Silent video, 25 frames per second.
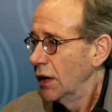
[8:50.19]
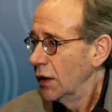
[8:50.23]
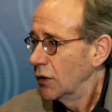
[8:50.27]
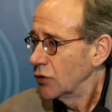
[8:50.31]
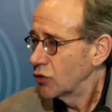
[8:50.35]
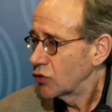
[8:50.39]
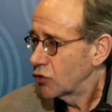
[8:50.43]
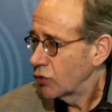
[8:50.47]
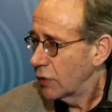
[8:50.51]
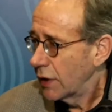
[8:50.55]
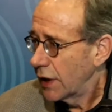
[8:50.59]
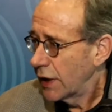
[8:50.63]

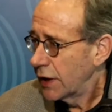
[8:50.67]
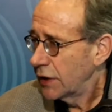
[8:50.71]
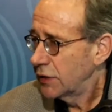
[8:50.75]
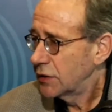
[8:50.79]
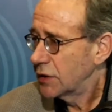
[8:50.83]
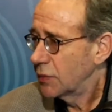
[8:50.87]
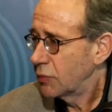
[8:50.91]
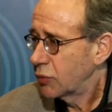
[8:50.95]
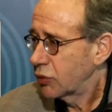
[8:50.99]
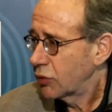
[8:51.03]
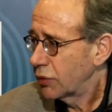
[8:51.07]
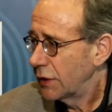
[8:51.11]
trying to
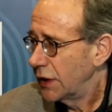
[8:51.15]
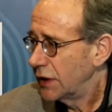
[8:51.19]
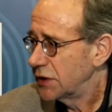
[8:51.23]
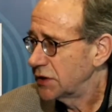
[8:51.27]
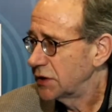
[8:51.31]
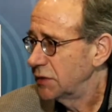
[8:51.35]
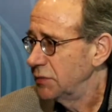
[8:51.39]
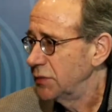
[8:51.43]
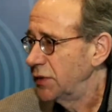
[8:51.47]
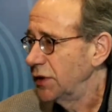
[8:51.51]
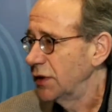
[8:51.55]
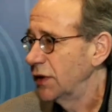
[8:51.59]
press
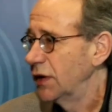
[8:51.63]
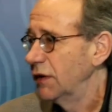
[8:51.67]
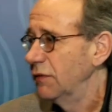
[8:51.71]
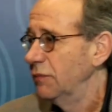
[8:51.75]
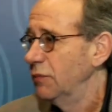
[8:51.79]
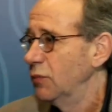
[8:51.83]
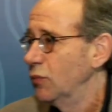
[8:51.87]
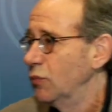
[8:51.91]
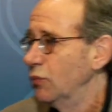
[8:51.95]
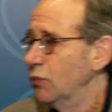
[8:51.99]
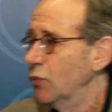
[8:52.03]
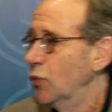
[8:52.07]
them to give
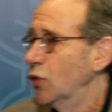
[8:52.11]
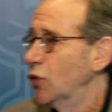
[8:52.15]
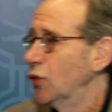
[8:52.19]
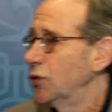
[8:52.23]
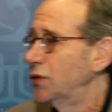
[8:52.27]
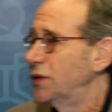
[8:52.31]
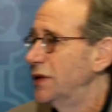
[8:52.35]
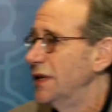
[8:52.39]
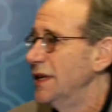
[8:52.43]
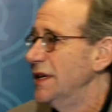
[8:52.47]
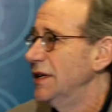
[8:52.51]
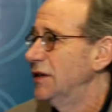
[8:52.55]
more
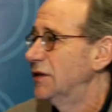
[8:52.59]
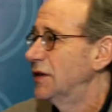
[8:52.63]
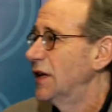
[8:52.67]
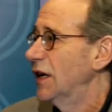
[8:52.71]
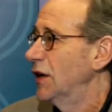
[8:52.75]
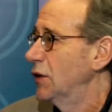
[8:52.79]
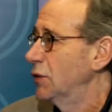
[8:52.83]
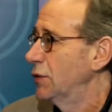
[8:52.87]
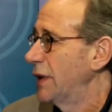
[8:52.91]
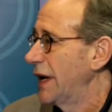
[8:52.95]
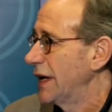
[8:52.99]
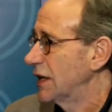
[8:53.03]

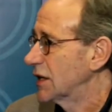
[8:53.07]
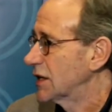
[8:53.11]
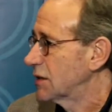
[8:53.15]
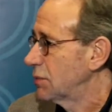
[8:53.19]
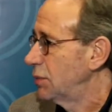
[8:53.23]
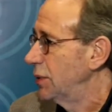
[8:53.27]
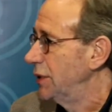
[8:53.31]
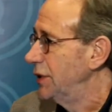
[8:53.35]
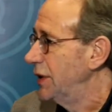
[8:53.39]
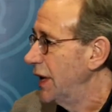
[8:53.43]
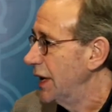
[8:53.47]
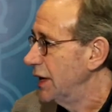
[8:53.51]
detailed
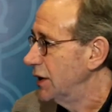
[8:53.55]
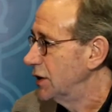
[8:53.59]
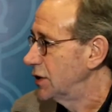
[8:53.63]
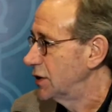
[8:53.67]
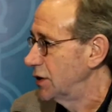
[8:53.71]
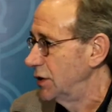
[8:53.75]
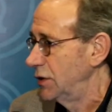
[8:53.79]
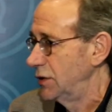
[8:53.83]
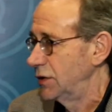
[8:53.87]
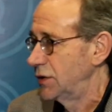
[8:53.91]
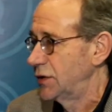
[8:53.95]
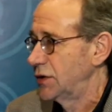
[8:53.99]

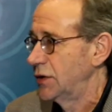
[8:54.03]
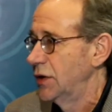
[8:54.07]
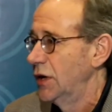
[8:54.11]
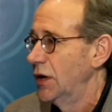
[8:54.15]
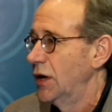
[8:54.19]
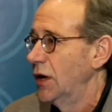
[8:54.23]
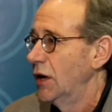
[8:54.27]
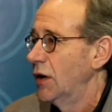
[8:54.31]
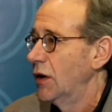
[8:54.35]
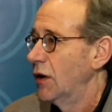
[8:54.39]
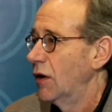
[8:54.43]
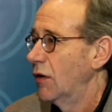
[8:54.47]
explanations
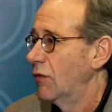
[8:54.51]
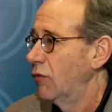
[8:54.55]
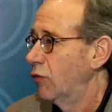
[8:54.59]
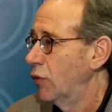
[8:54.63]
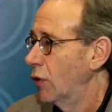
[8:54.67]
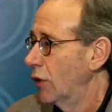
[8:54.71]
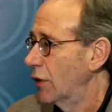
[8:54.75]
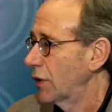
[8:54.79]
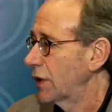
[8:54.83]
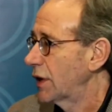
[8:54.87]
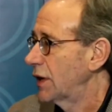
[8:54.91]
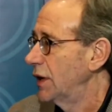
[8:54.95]
of
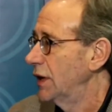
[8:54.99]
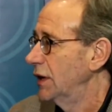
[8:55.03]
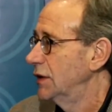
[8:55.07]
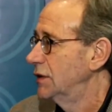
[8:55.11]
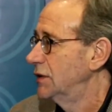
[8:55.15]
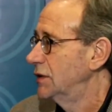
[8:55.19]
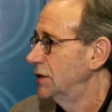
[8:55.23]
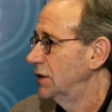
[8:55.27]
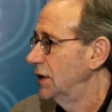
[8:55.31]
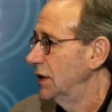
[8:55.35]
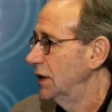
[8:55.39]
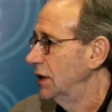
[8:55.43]
what
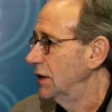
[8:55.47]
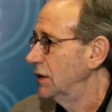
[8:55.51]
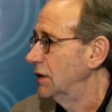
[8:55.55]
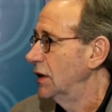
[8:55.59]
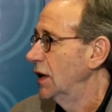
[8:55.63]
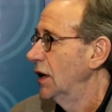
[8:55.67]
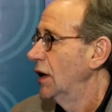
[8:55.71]
kids did,